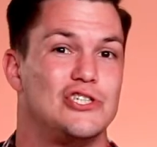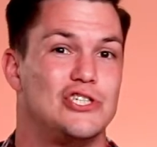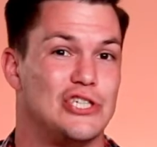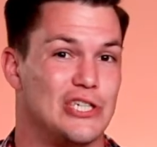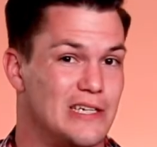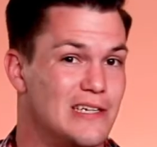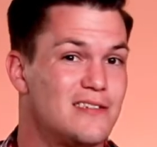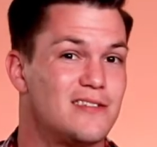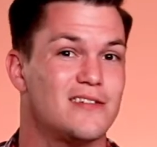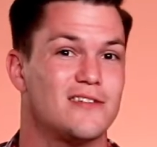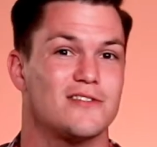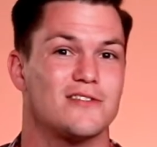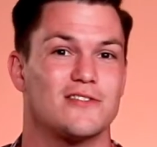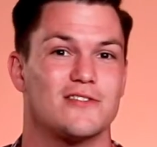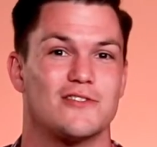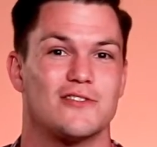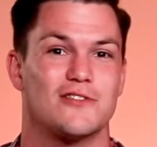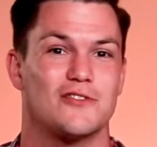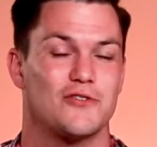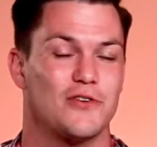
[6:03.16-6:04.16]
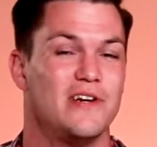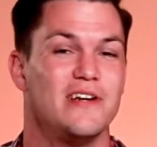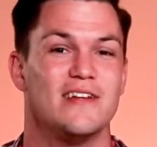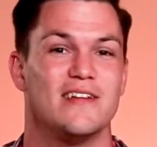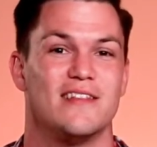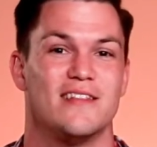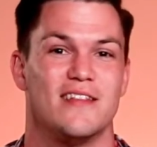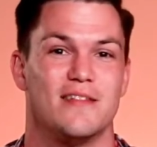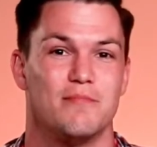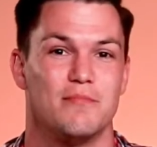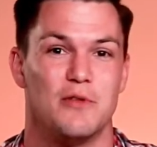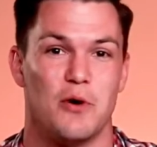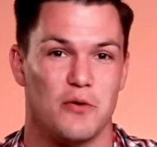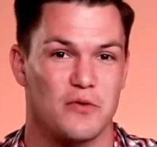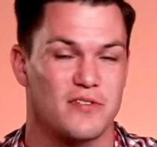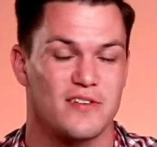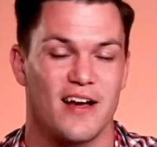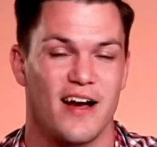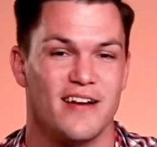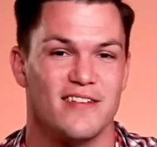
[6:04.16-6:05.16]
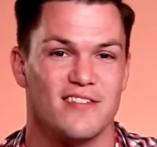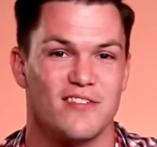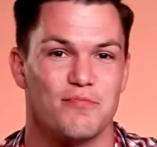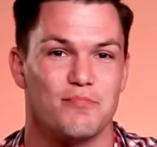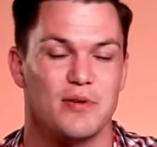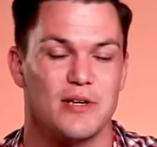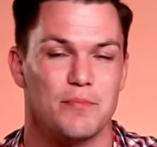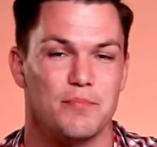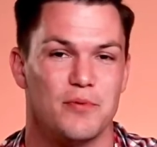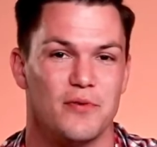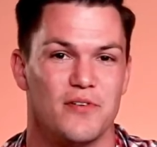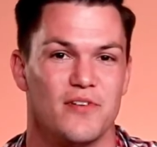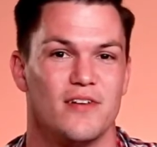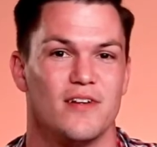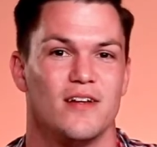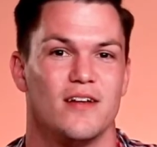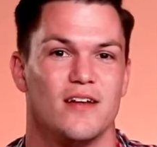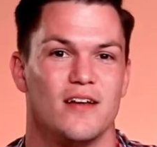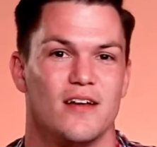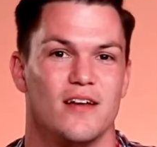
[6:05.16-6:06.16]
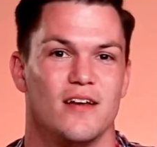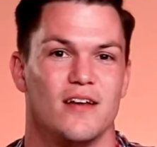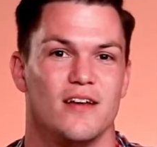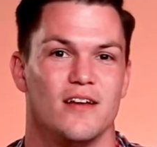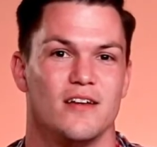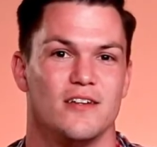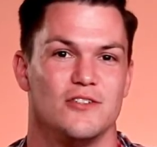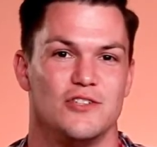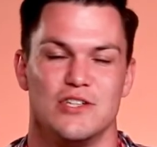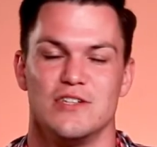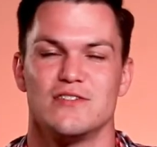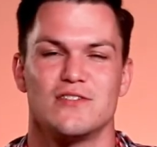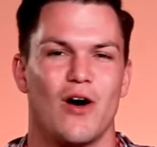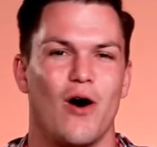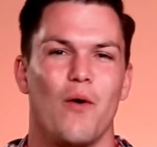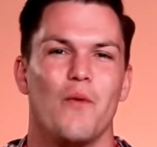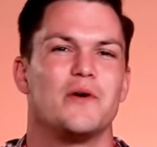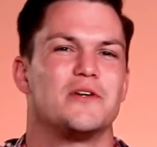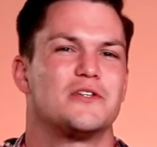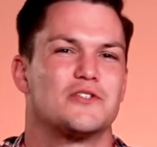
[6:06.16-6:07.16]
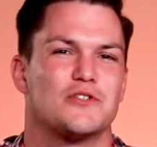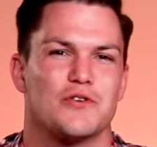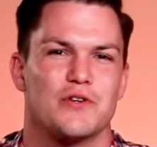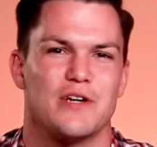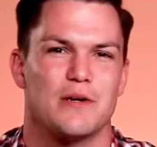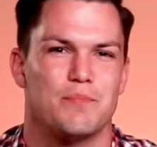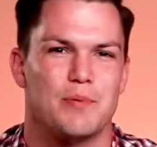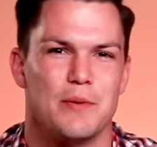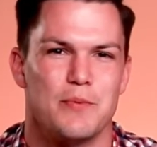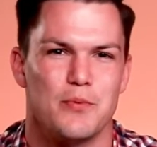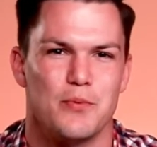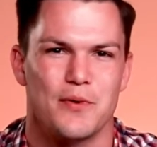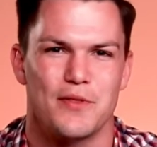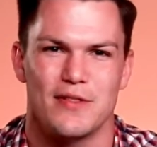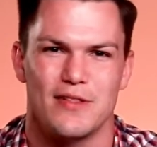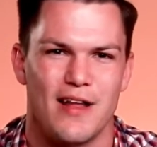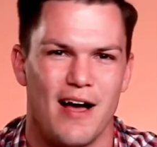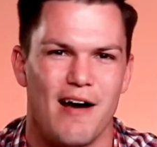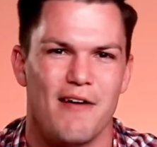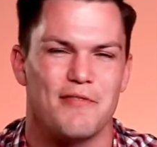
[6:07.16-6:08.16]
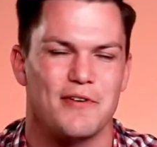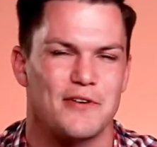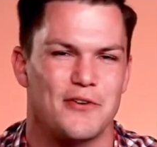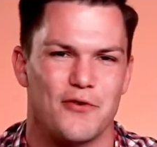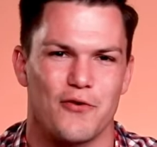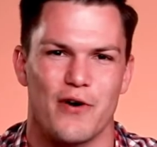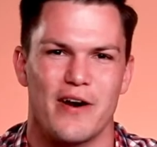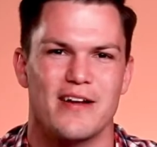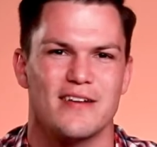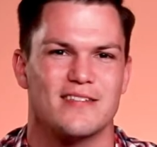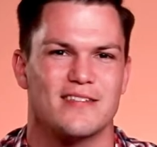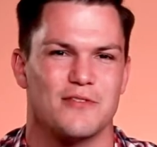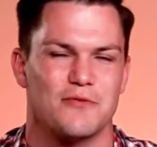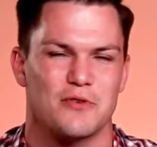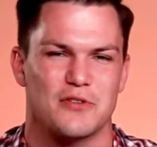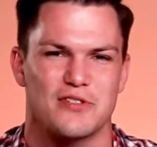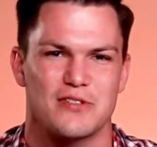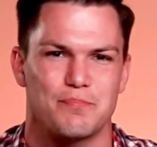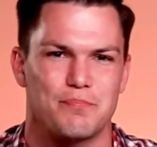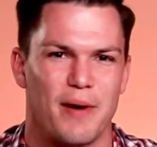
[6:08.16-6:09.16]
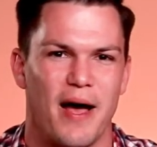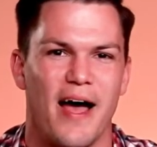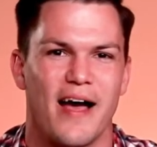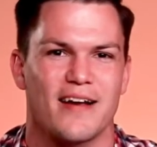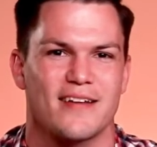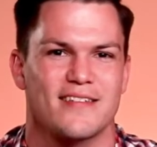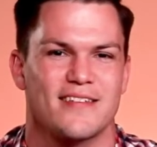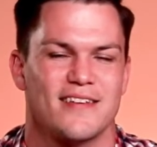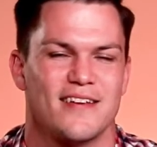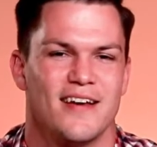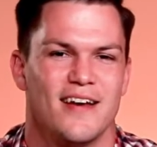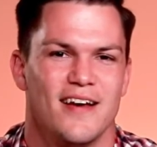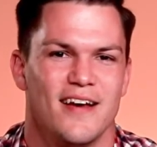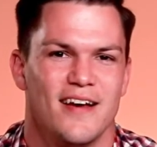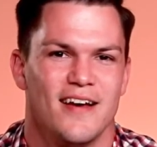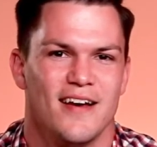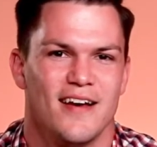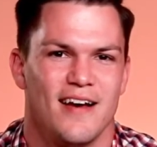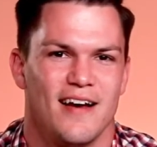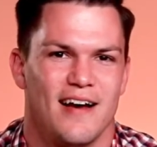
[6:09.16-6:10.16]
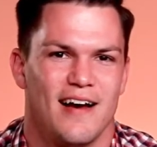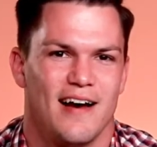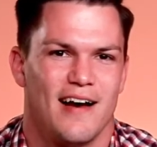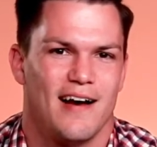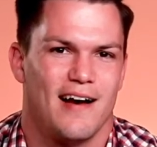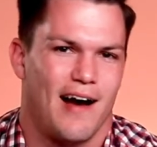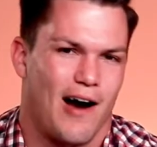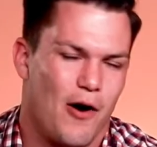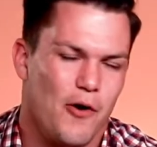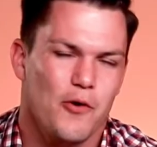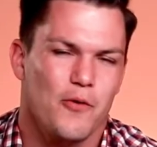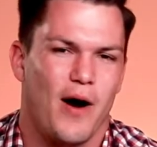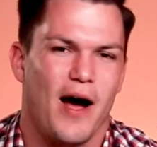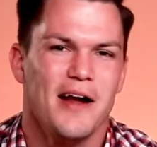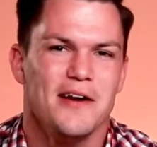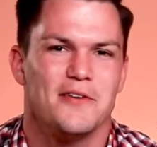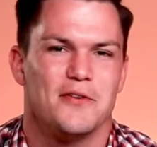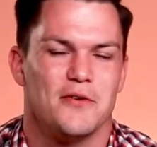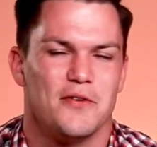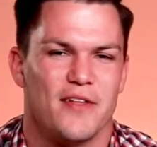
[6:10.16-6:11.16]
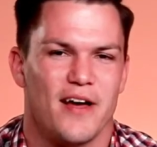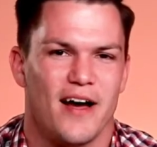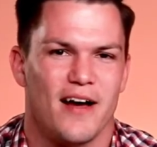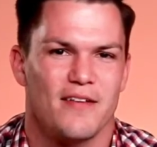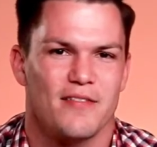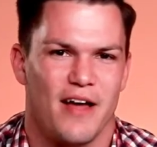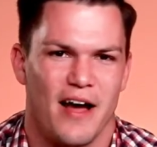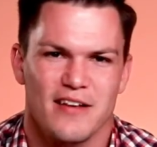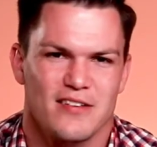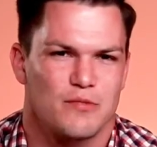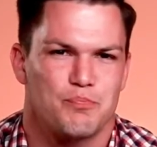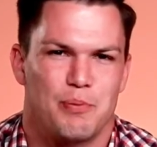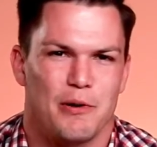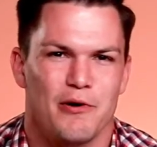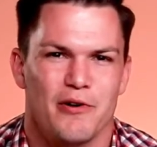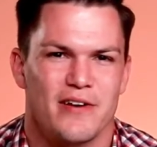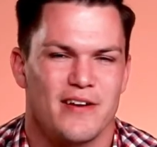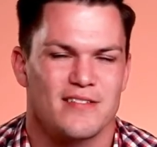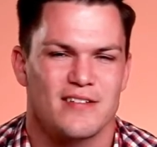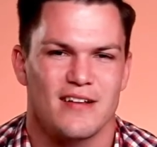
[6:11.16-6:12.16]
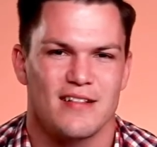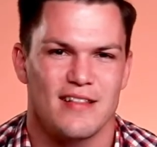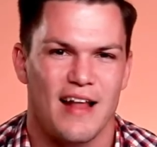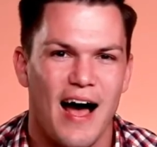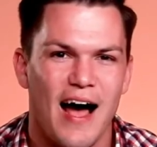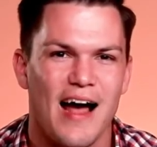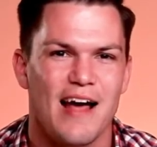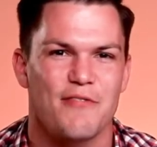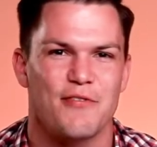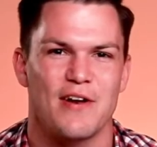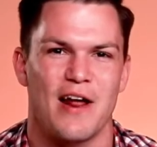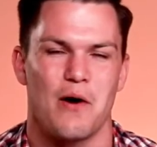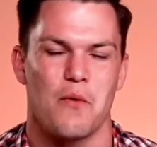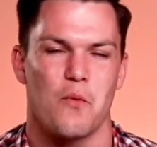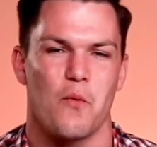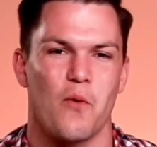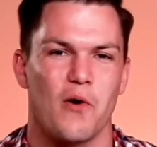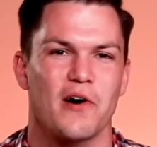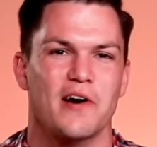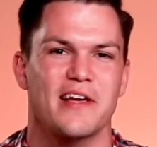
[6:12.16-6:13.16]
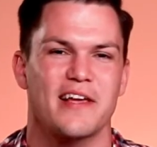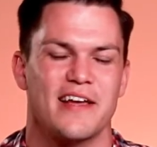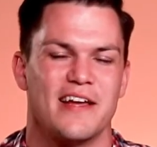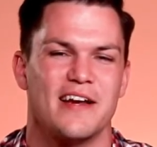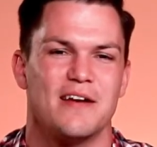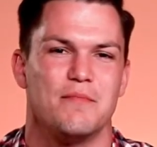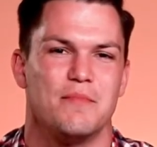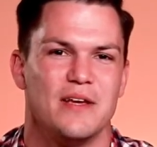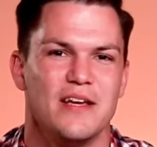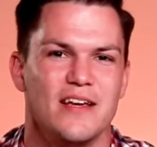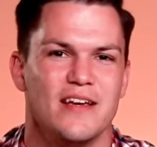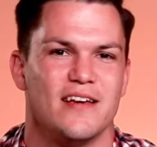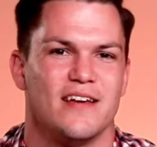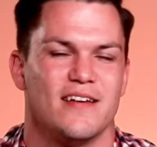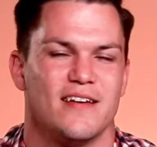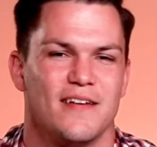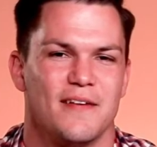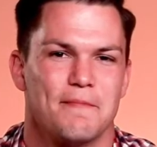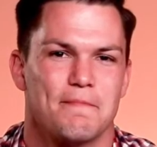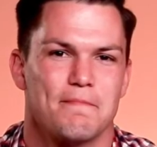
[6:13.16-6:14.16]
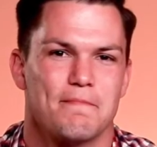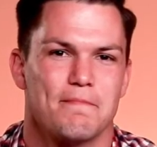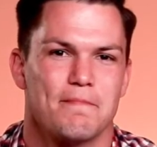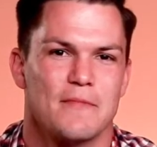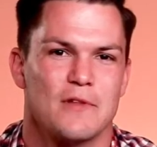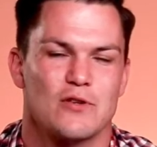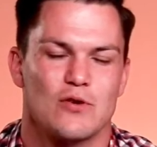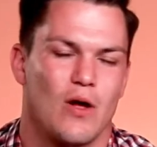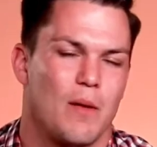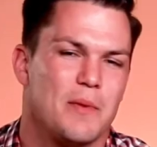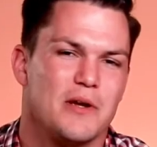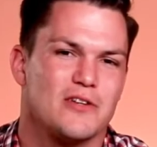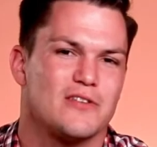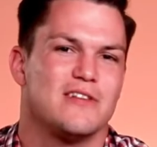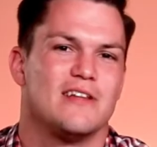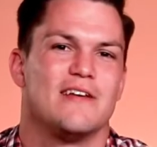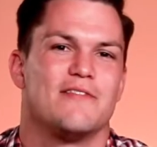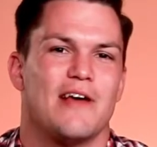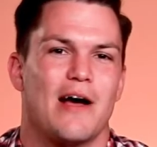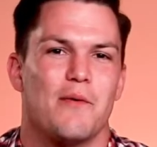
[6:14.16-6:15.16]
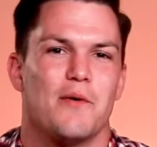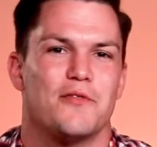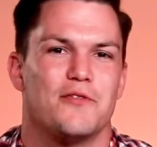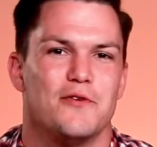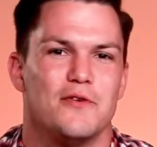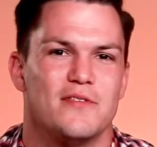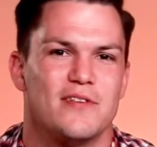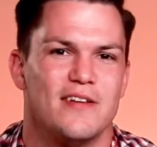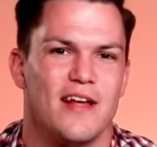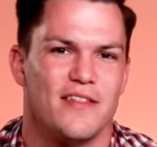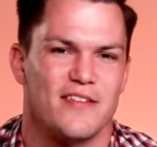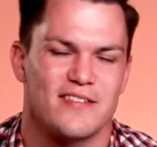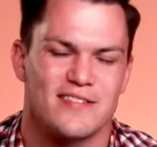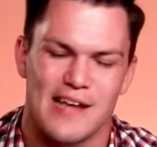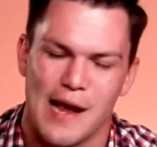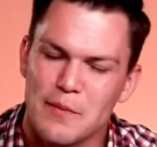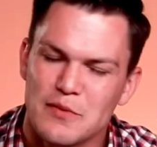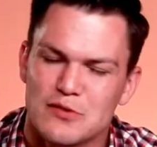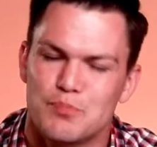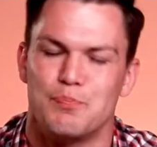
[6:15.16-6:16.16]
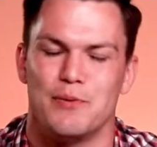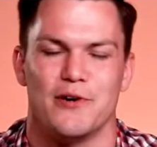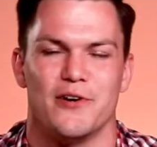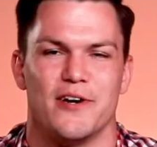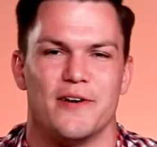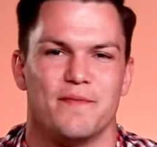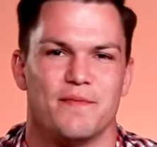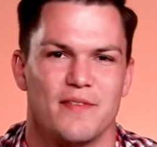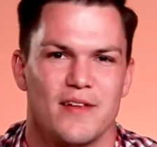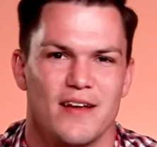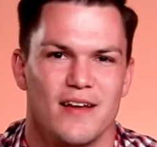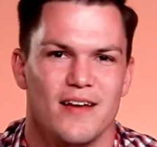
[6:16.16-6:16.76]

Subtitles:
Jesus treated those kinds of people. Jesus always treated people with love and grace and respect. How do I do that? That Spirit is alive and at work in me. So let me just leave that with you today. The same Spirit